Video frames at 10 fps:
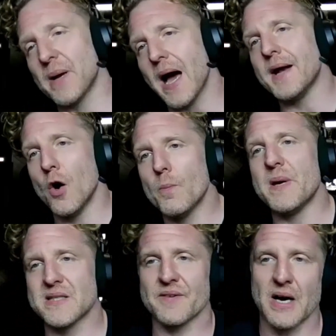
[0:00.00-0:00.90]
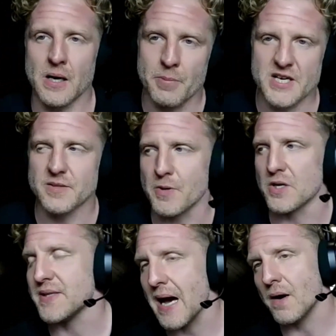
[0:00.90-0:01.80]
But I know because I've got an abrasive
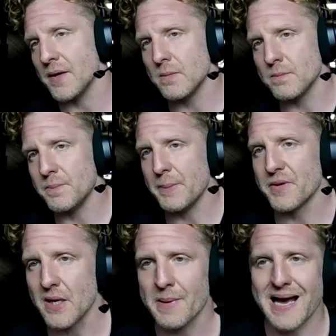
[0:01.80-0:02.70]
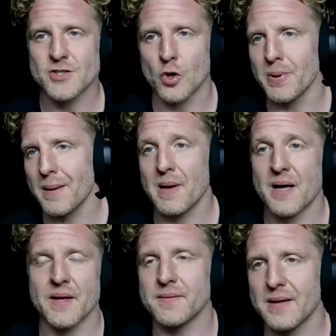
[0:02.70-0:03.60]
personality and people think I'm an asshole, blah, blah, blah,
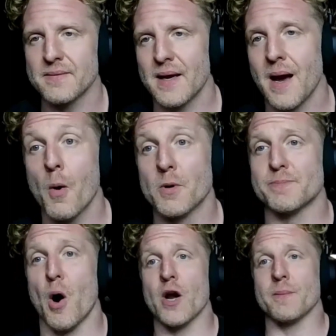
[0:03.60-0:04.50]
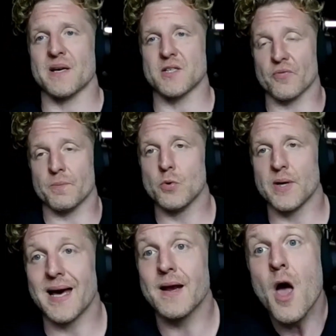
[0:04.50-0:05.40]
that I'm almost barring myself from
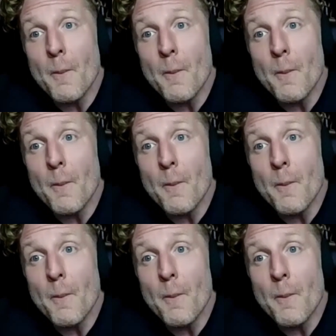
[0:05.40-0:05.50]
doing that.